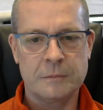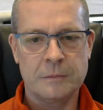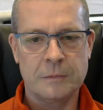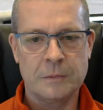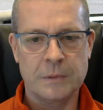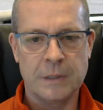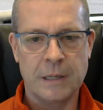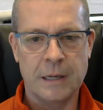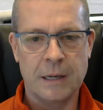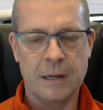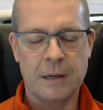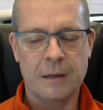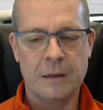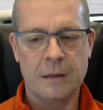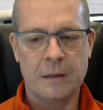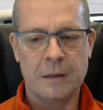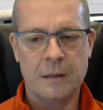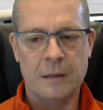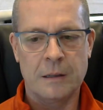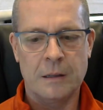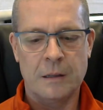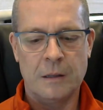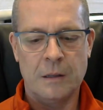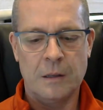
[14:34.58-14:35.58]
yeah,
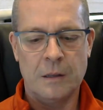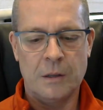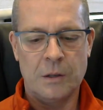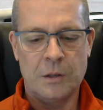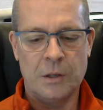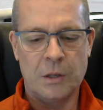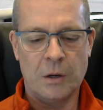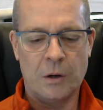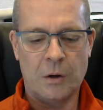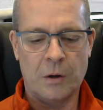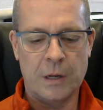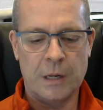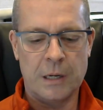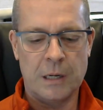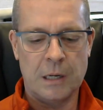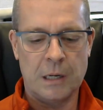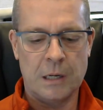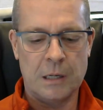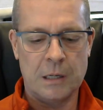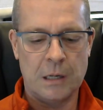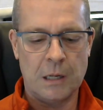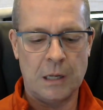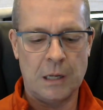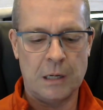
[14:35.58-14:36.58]
no,
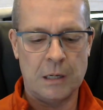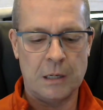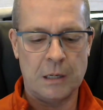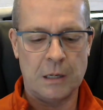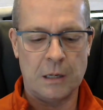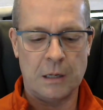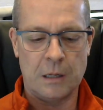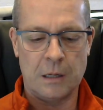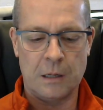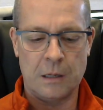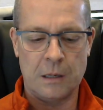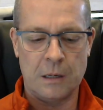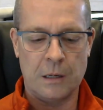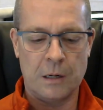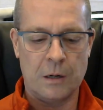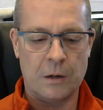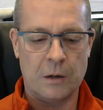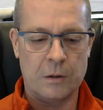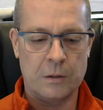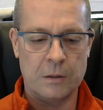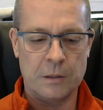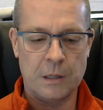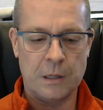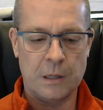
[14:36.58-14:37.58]
and
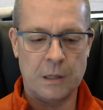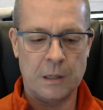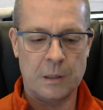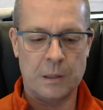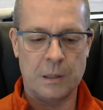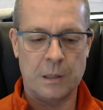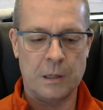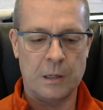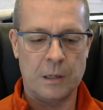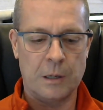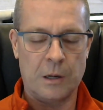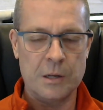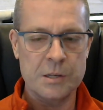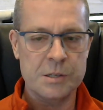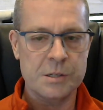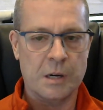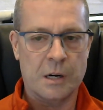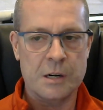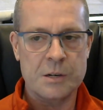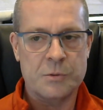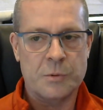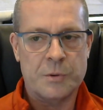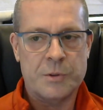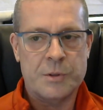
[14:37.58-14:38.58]
it all
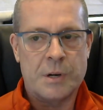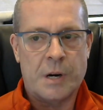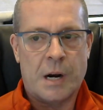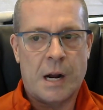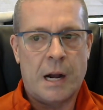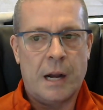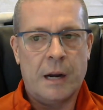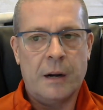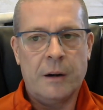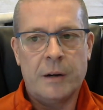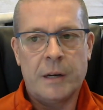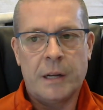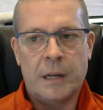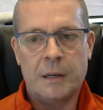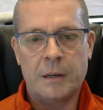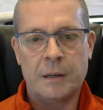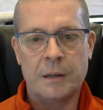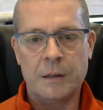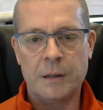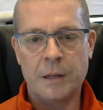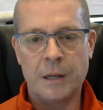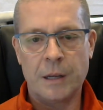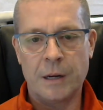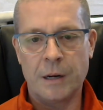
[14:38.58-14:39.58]
starts with your hiring,
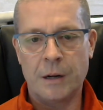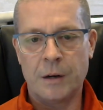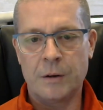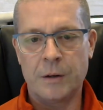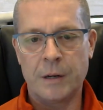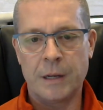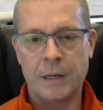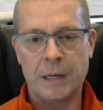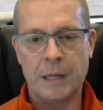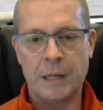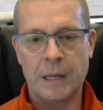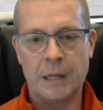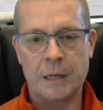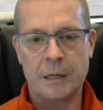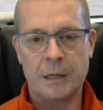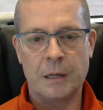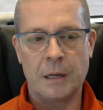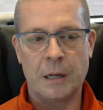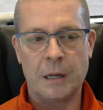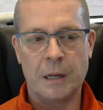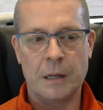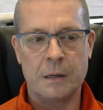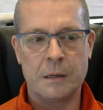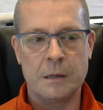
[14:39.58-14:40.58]

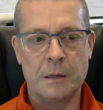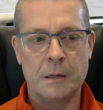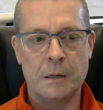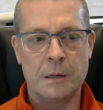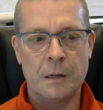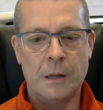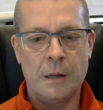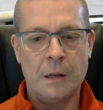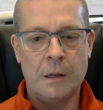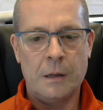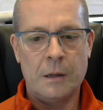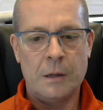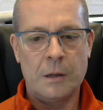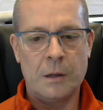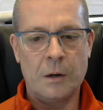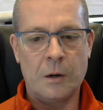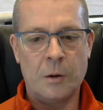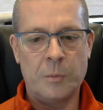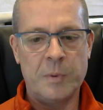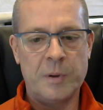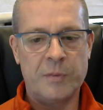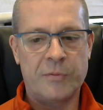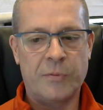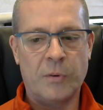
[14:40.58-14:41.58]
and
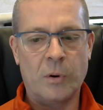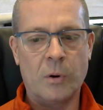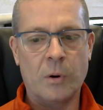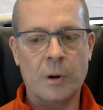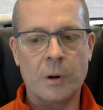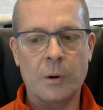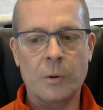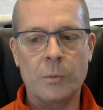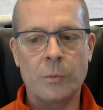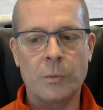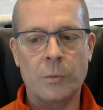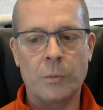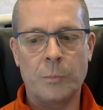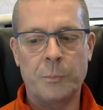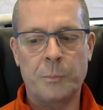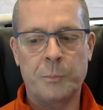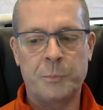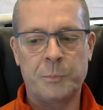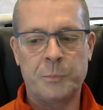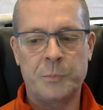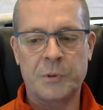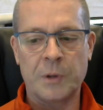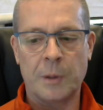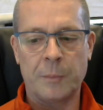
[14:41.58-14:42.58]
before
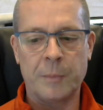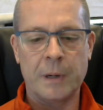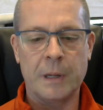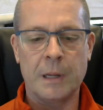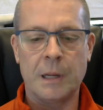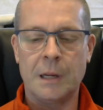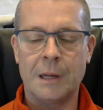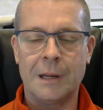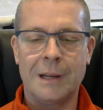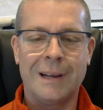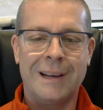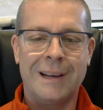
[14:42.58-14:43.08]
somebody,